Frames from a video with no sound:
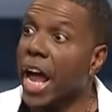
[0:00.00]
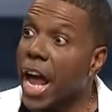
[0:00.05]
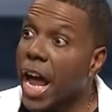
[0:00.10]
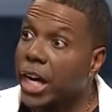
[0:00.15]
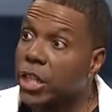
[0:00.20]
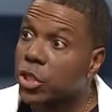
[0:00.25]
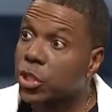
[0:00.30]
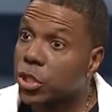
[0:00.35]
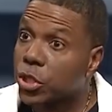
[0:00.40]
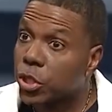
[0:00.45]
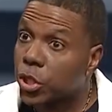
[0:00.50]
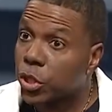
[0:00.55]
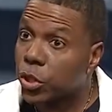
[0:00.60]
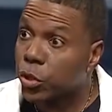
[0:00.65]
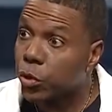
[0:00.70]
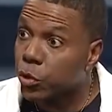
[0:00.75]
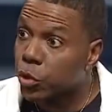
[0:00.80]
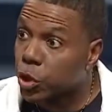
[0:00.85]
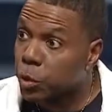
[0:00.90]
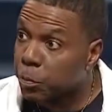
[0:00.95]

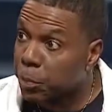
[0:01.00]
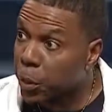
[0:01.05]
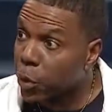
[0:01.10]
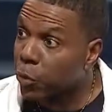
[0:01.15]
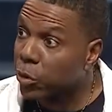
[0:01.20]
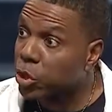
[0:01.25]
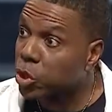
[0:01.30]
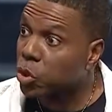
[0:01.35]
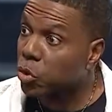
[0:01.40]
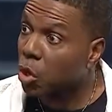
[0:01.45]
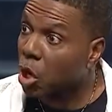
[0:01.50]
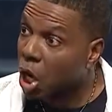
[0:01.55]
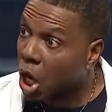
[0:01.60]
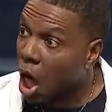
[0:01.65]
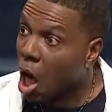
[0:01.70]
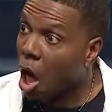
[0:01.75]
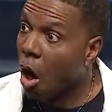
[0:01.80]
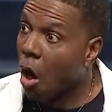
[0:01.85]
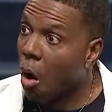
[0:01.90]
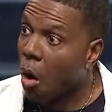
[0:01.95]
execute spiritual
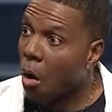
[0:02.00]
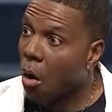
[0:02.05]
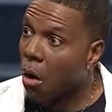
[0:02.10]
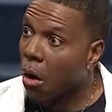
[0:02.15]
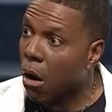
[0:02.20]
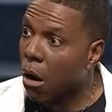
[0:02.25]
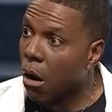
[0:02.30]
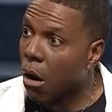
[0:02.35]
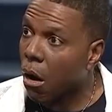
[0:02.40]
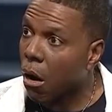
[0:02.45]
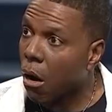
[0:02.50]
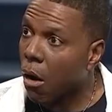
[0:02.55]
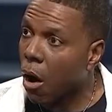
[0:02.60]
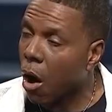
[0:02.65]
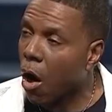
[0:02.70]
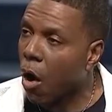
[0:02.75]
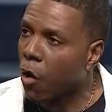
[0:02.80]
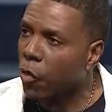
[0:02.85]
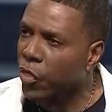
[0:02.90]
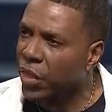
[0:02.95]
law
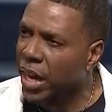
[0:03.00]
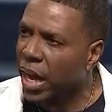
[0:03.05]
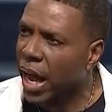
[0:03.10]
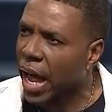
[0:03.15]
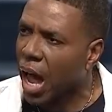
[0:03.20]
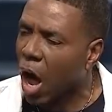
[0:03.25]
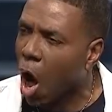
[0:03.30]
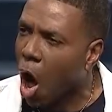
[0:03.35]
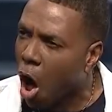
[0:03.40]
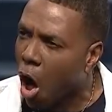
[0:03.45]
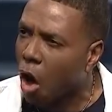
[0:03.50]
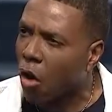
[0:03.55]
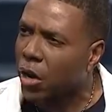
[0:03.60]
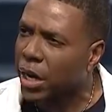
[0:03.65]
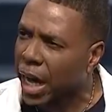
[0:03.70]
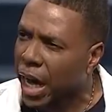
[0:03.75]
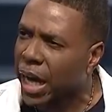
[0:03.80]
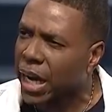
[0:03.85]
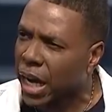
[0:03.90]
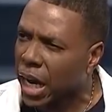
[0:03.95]
on
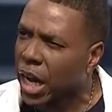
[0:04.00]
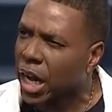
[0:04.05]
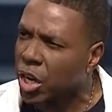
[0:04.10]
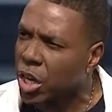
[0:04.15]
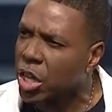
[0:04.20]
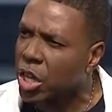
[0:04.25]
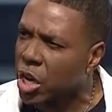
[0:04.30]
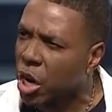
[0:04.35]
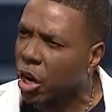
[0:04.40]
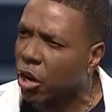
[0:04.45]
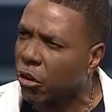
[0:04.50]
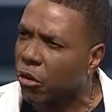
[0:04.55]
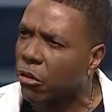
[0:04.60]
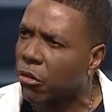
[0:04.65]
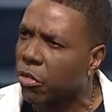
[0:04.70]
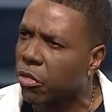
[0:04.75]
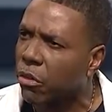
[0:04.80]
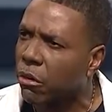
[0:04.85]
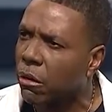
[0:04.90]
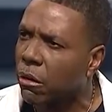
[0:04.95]
and in the
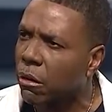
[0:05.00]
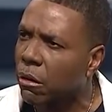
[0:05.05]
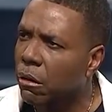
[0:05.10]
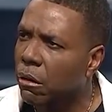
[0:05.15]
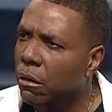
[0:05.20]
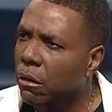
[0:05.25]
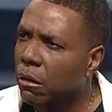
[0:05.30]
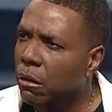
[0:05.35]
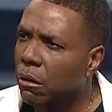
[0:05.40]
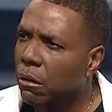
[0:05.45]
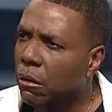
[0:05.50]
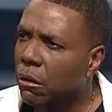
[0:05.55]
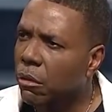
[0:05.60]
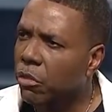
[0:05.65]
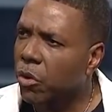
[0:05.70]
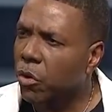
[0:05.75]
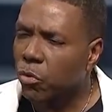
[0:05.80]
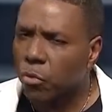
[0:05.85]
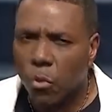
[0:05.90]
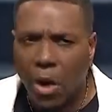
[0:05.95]
earth.
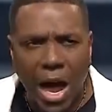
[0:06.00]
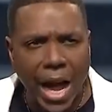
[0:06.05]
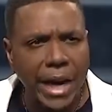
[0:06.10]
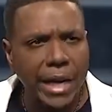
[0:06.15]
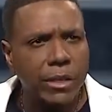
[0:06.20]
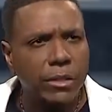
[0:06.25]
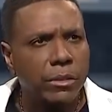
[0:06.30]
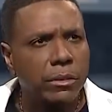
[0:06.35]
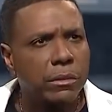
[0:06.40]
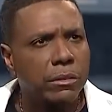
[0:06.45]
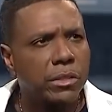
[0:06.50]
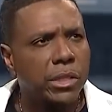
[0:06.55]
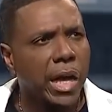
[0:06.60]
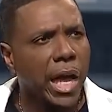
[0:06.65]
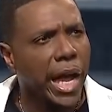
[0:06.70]
The right to